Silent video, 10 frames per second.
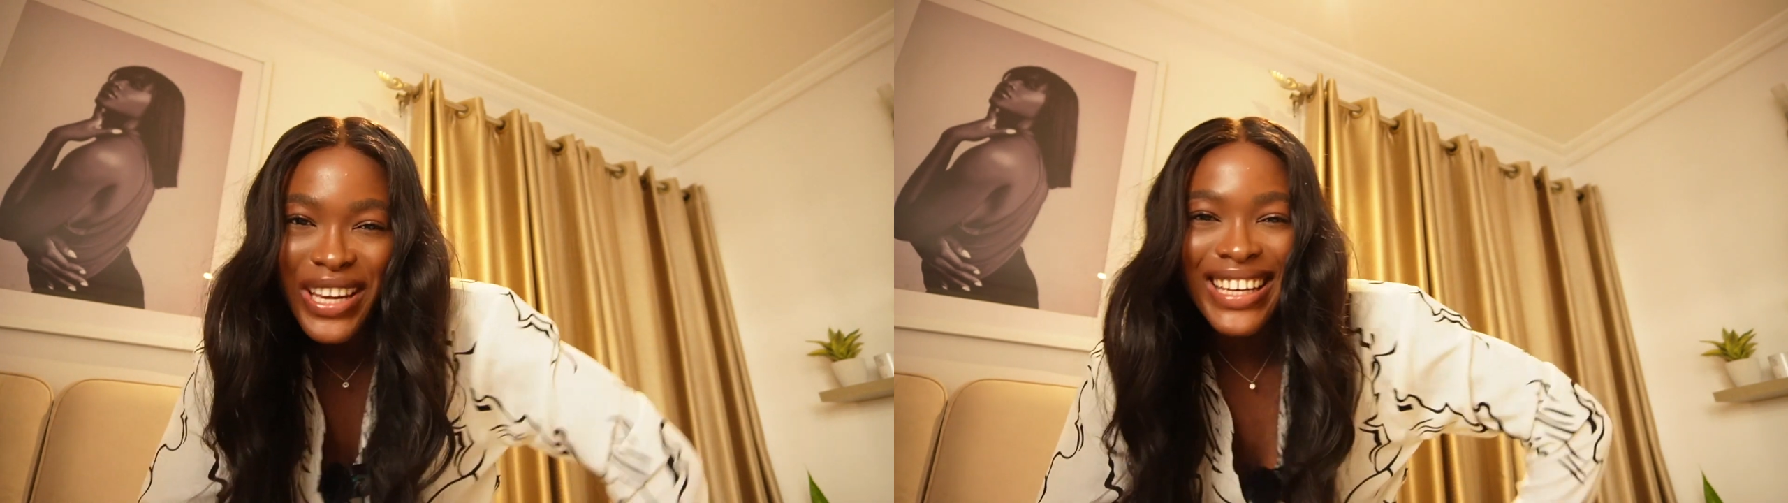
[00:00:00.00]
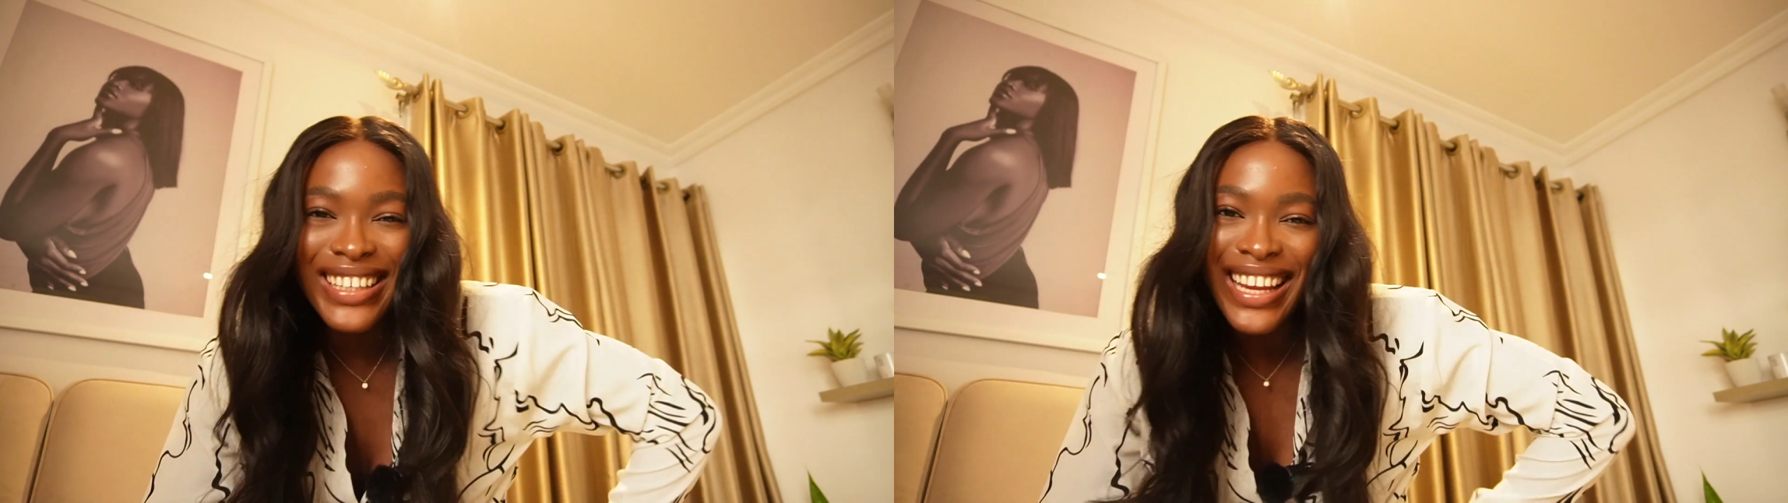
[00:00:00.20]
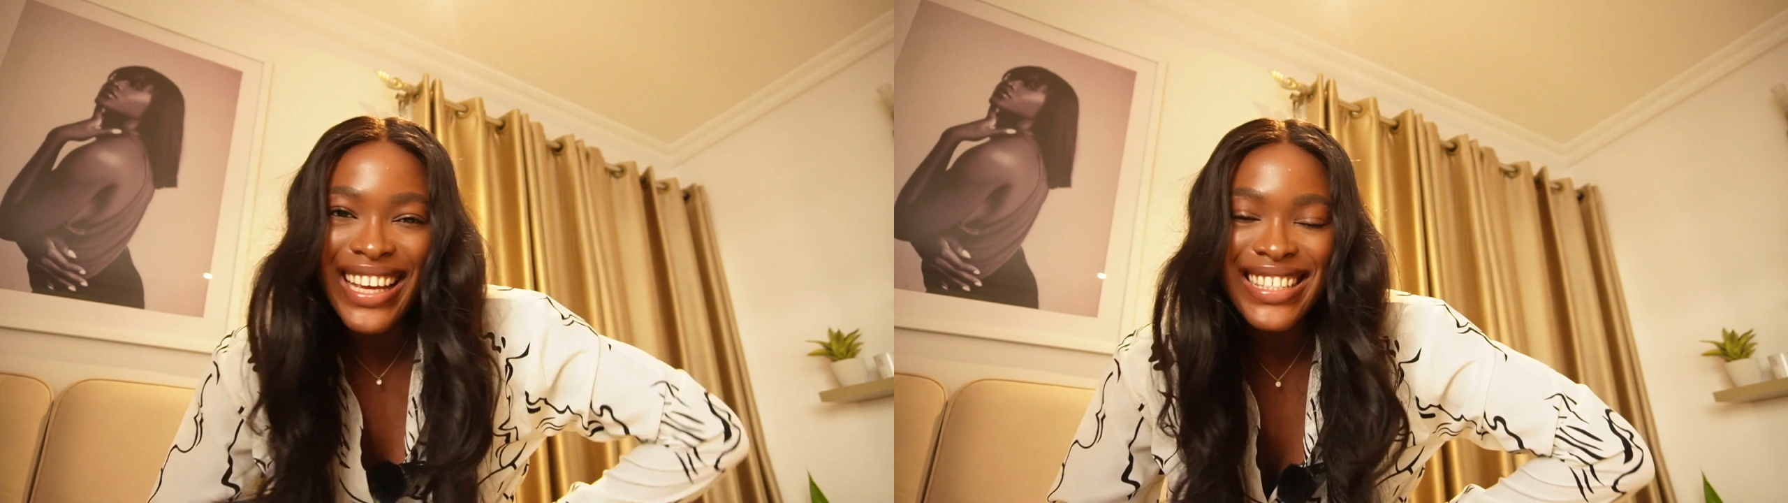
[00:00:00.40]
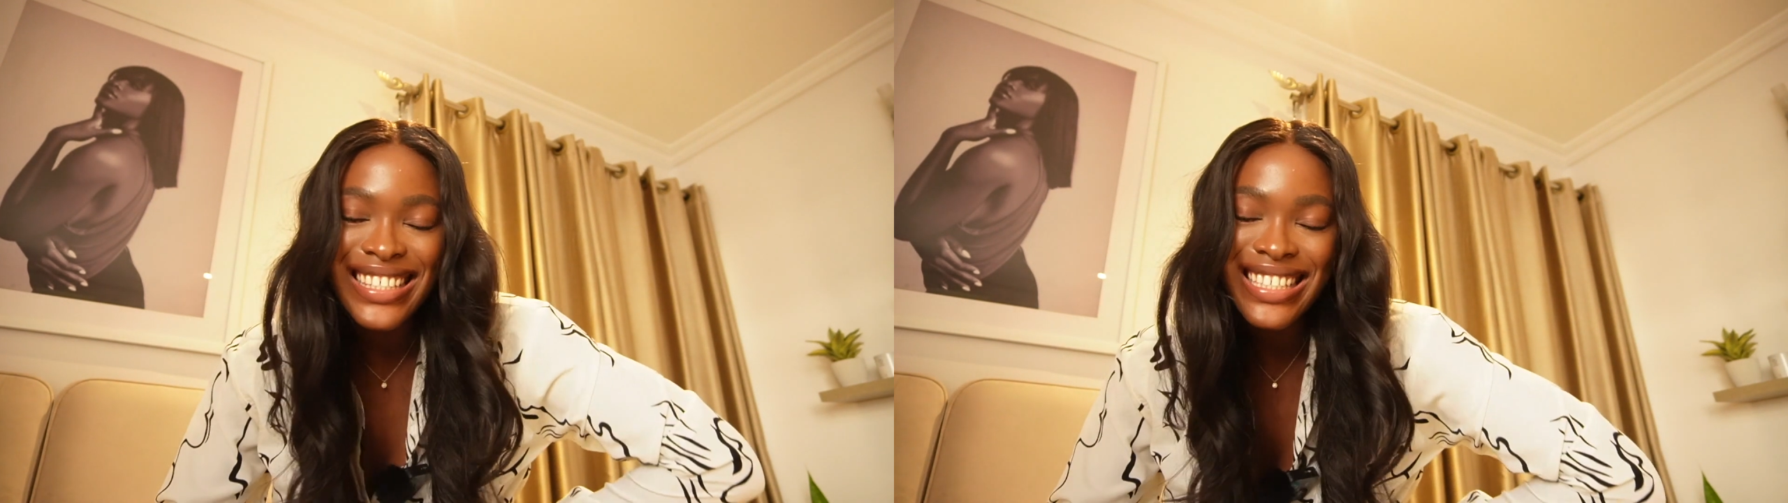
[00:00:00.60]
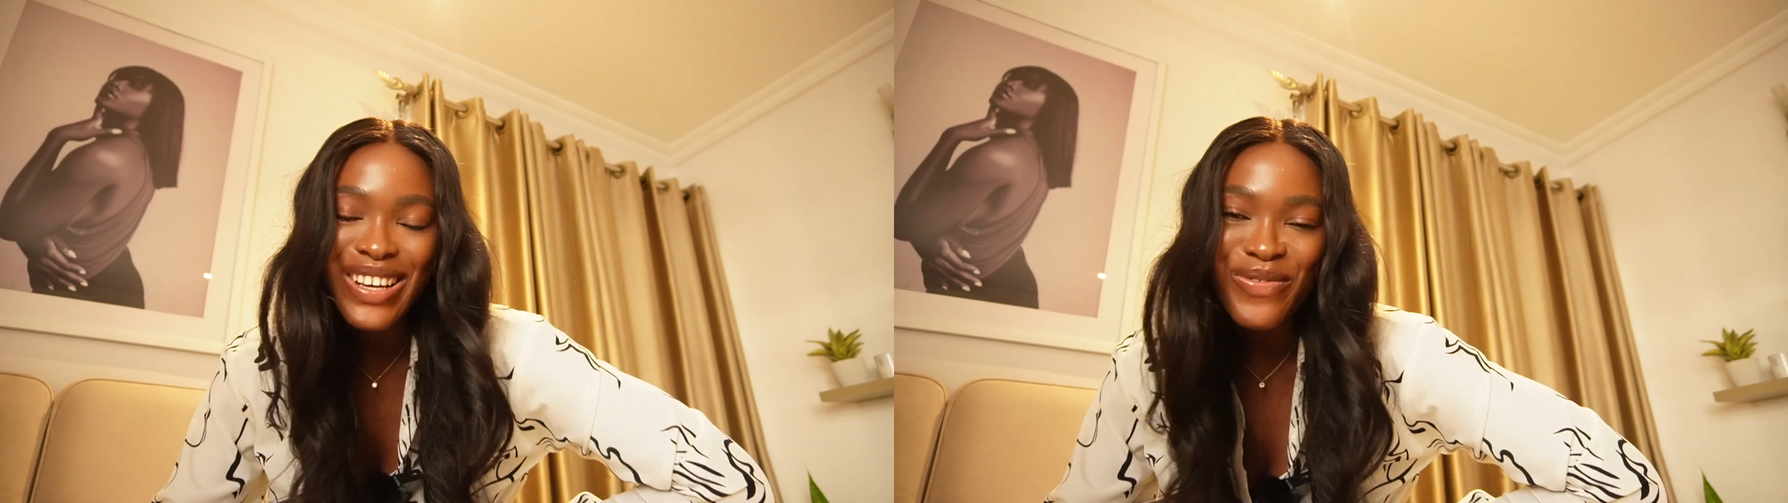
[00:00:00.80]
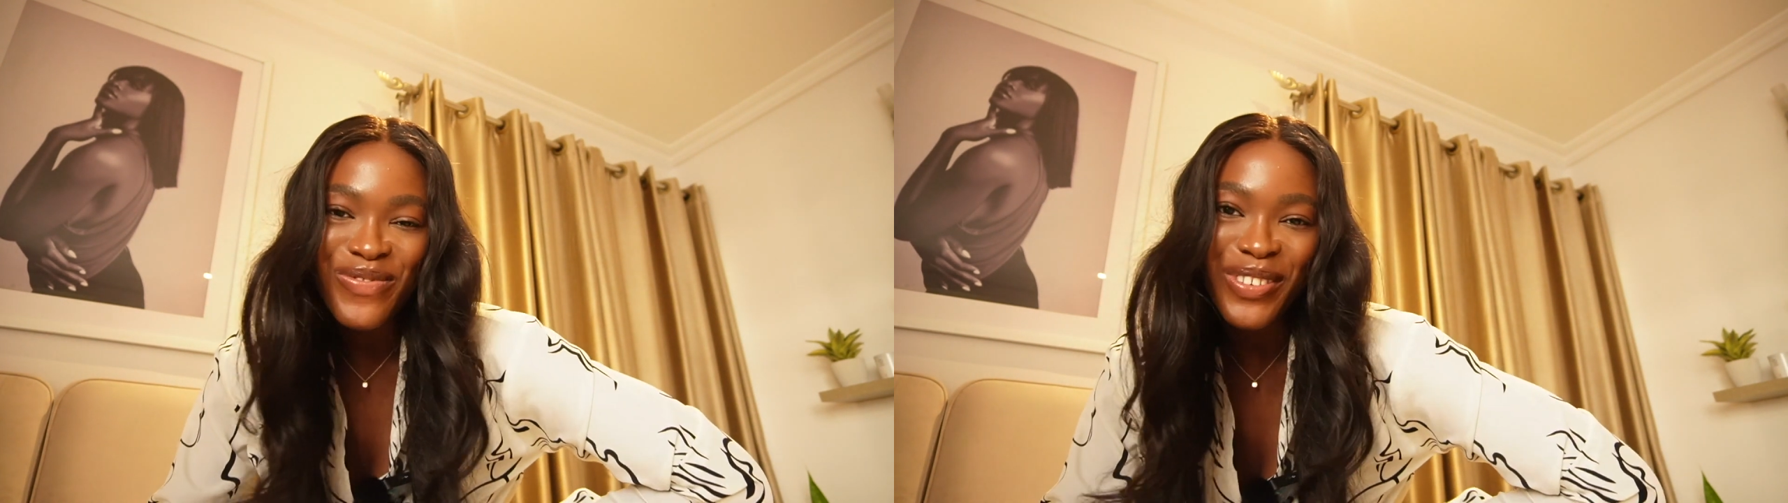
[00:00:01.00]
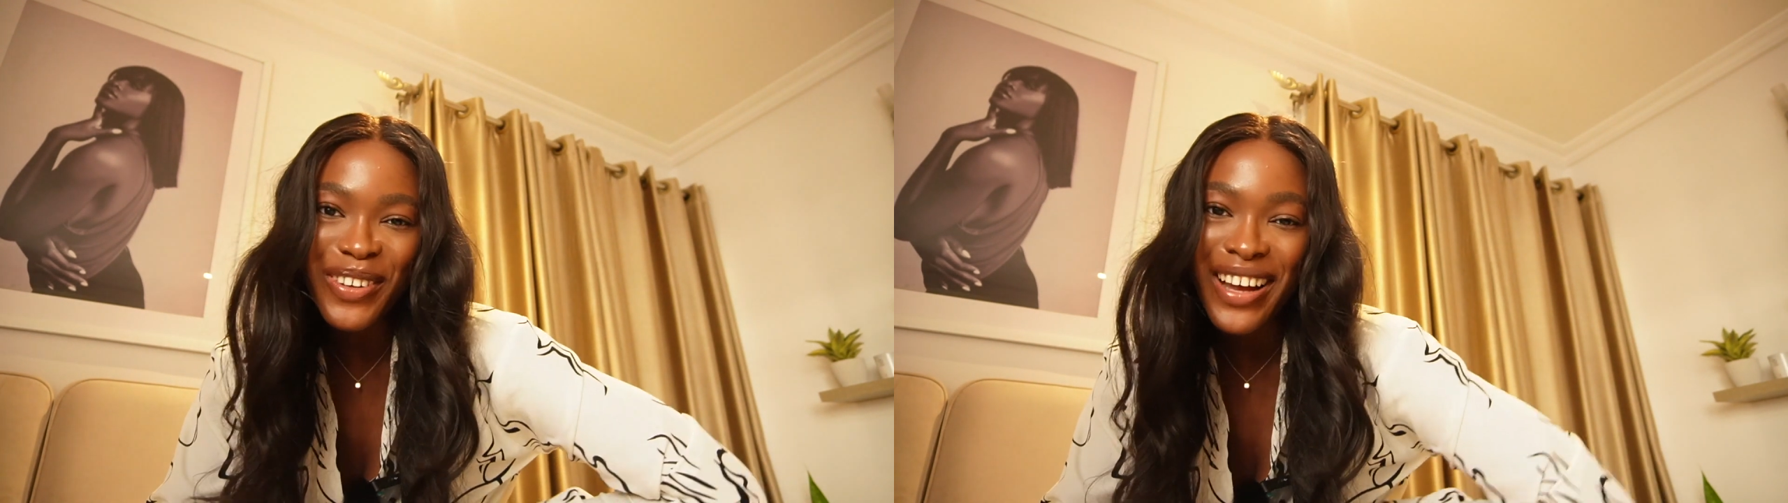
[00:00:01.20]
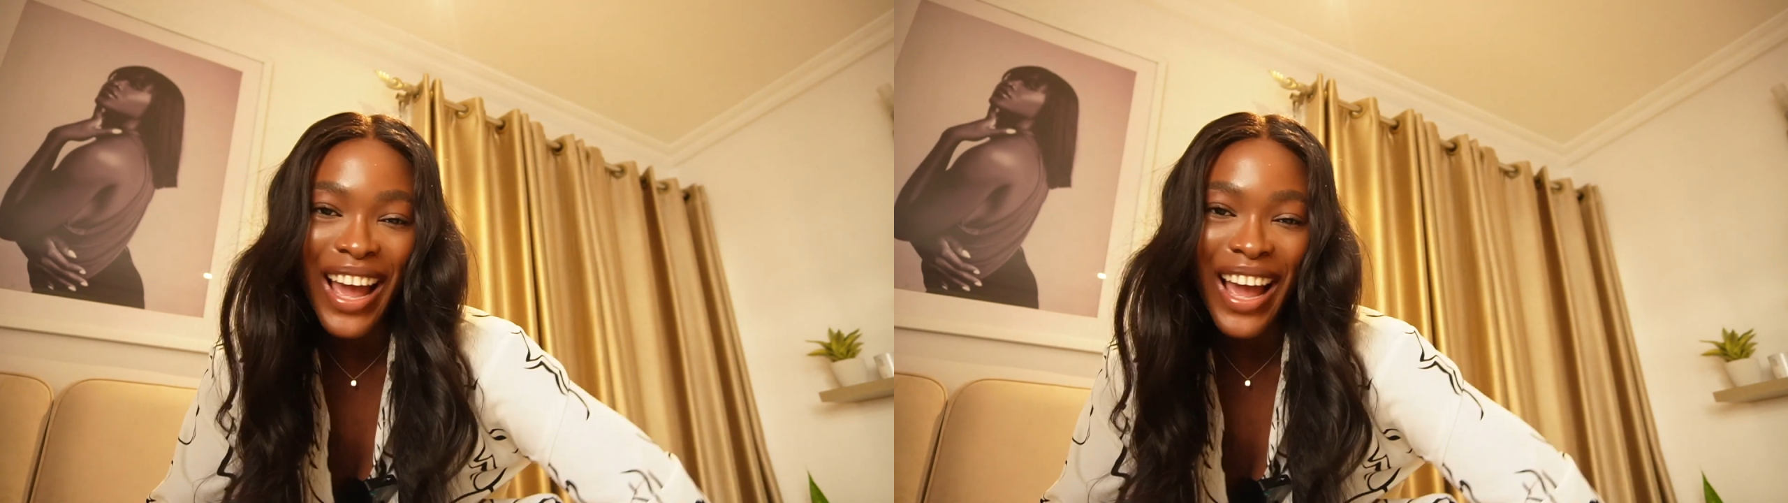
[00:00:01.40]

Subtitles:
in the next vlog.